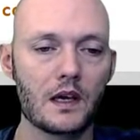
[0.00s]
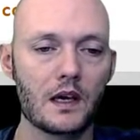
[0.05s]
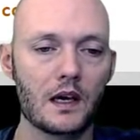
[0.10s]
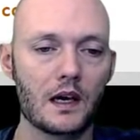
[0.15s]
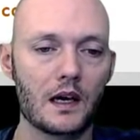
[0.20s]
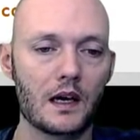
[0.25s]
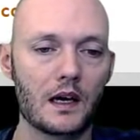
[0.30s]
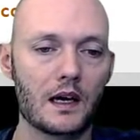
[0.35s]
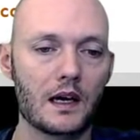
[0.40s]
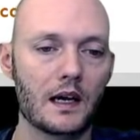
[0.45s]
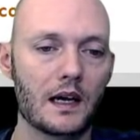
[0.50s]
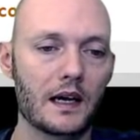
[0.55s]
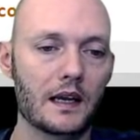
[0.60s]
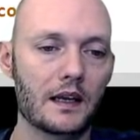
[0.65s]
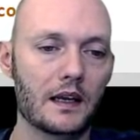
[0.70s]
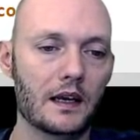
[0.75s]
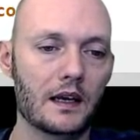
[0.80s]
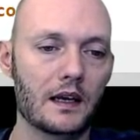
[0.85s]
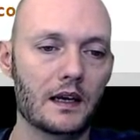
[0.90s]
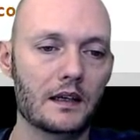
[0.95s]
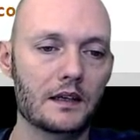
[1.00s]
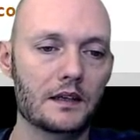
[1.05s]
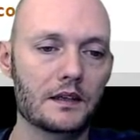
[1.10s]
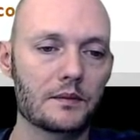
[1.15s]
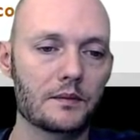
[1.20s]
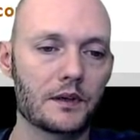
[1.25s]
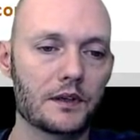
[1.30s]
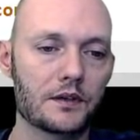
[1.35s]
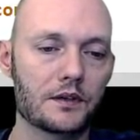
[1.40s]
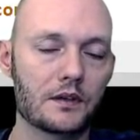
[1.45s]
And then I need to
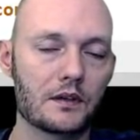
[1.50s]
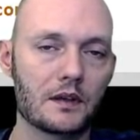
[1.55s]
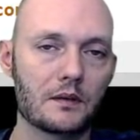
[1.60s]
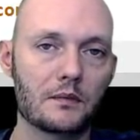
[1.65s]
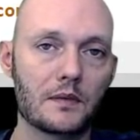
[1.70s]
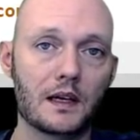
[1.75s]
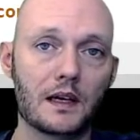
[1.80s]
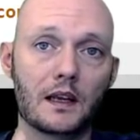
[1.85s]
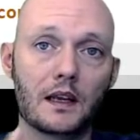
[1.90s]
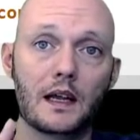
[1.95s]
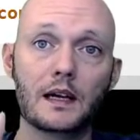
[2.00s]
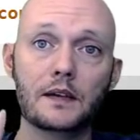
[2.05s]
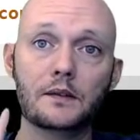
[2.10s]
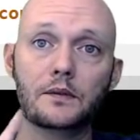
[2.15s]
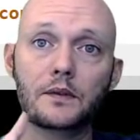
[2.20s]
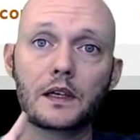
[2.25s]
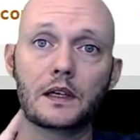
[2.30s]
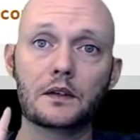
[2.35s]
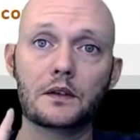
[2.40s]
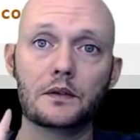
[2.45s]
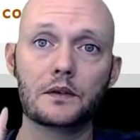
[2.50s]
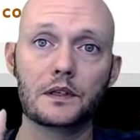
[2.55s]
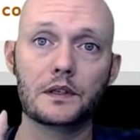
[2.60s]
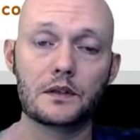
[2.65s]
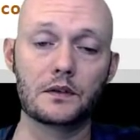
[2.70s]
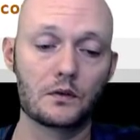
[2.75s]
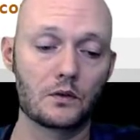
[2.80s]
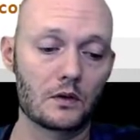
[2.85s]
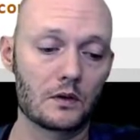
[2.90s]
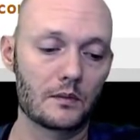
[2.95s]
make sure that my light vector is
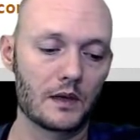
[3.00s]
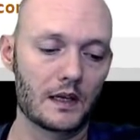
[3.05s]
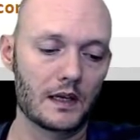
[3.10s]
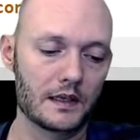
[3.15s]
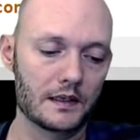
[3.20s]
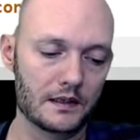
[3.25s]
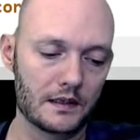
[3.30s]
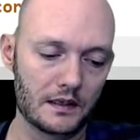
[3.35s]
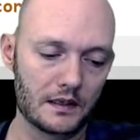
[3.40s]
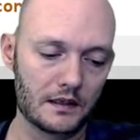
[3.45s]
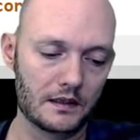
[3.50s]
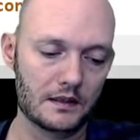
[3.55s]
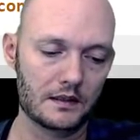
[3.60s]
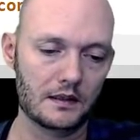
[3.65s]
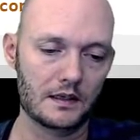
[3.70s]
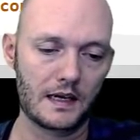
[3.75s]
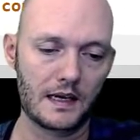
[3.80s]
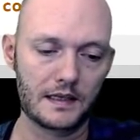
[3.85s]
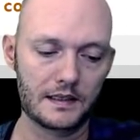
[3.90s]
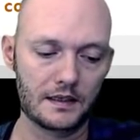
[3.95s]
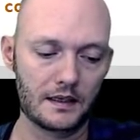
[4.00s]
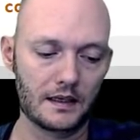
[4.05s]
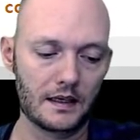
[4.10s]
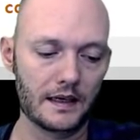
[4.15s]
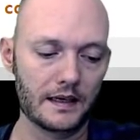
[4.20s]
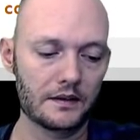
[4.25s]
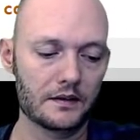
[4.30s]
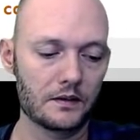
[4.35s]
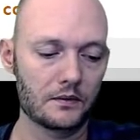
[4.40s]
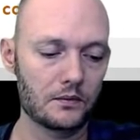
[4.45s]
normalized, that it has a
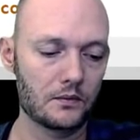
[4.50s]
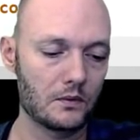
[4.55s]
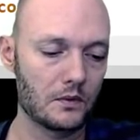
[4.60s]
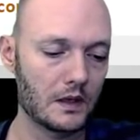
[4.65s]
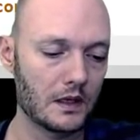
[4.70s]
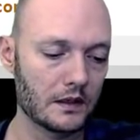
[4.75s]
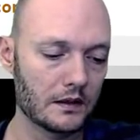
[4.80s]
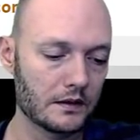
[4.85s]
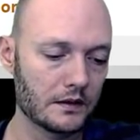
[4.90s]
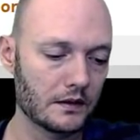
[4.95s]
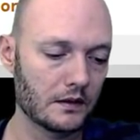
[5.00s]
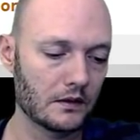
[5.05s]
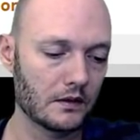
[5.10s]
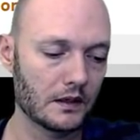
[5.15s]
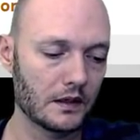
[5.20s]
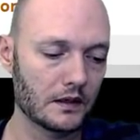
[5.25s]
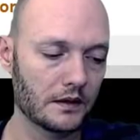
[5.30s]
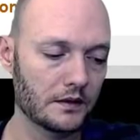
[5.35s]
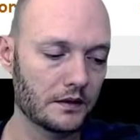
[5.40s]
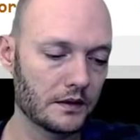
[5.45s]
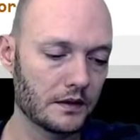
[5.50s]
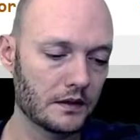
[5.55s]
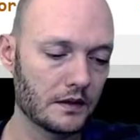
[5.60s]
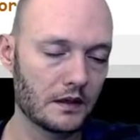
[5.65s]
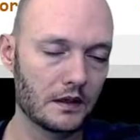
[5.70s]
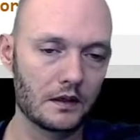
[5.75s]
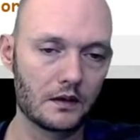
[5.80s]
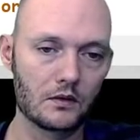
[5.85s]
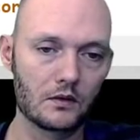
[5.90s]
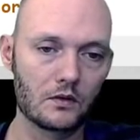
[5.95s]
length of 1. So I can just say
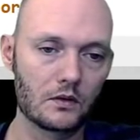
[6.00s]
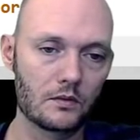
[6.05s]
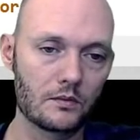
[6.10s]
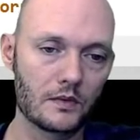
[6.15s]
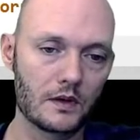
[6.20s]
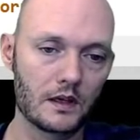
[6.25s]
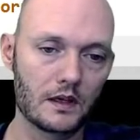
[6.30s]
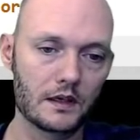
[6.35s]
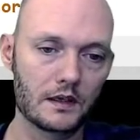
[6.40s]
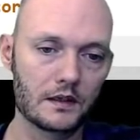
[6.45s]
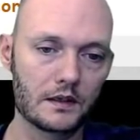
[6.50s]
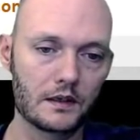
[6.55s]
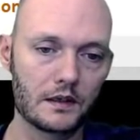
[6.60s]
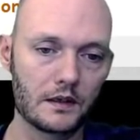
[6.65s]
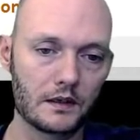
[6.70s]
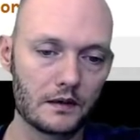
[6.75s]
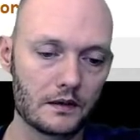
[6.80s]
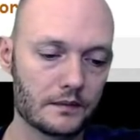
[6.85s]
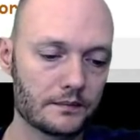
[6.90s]
normalize here.